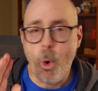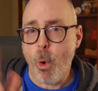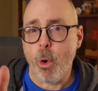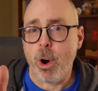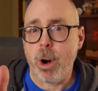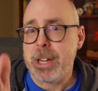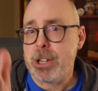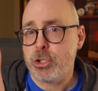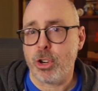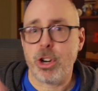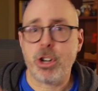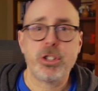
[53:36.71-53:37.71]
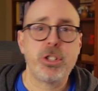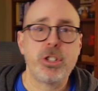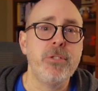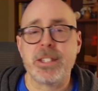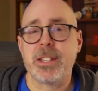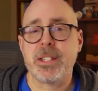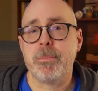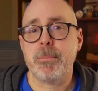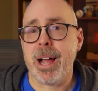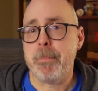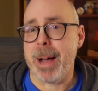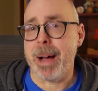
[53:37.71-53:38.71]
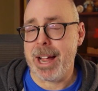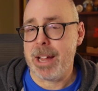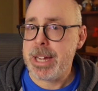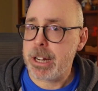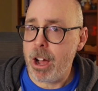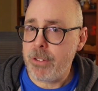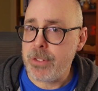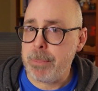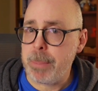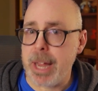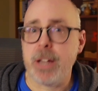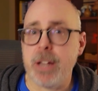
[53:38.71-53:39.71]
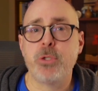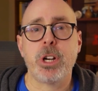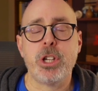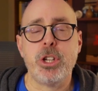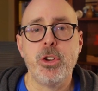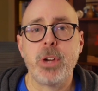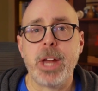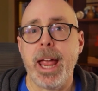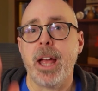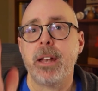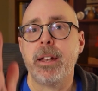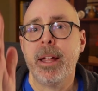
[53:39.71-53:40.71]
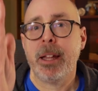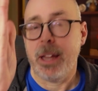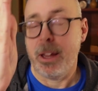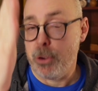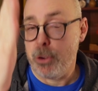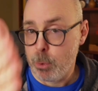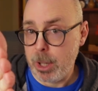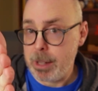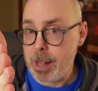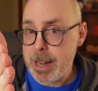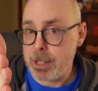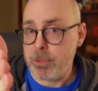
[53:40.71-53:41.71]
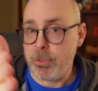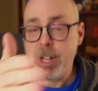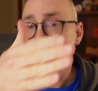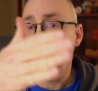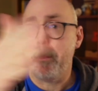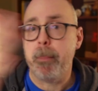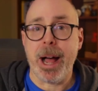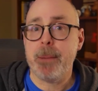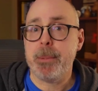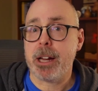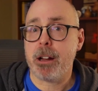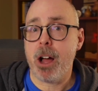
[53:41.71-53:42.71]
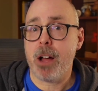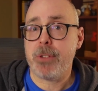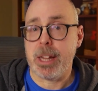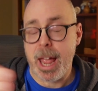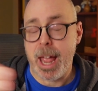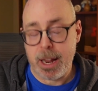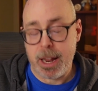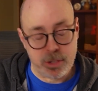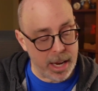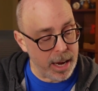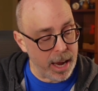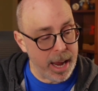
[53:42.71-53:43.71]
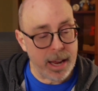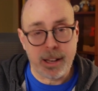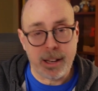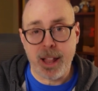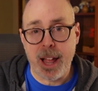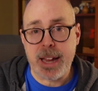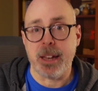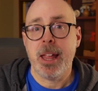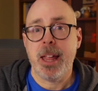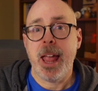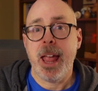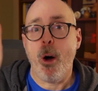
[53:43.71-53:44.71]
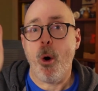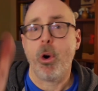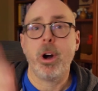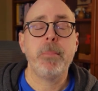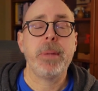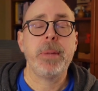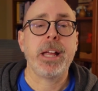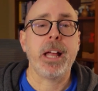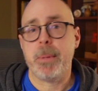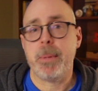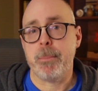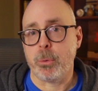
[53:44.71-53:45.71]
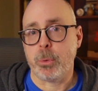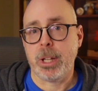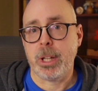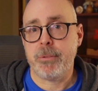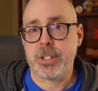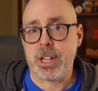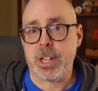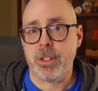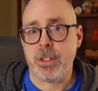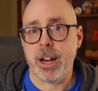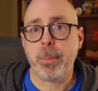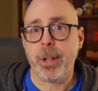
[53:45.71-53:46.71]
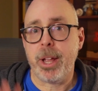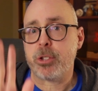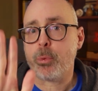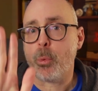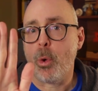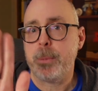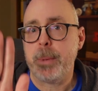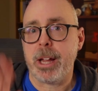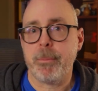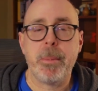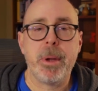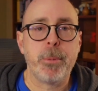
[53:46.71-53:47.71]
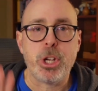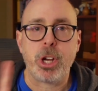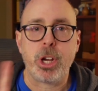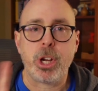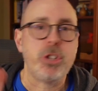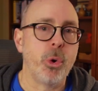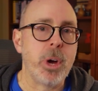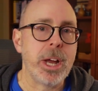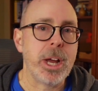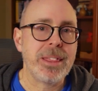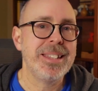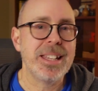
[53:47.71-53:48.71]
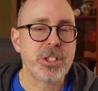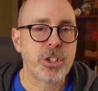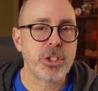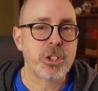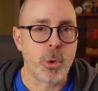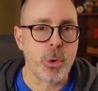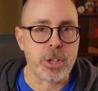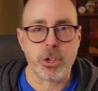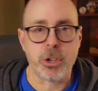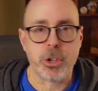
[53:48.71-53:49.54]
Or be sure to visit my Buy Me a Coffee page where you can, if you really like this video, buy me a coffee. Hey, say, hey, I like it. Or become a member. We'd love to see you there. Plus, once you become a member, you can join the Discord.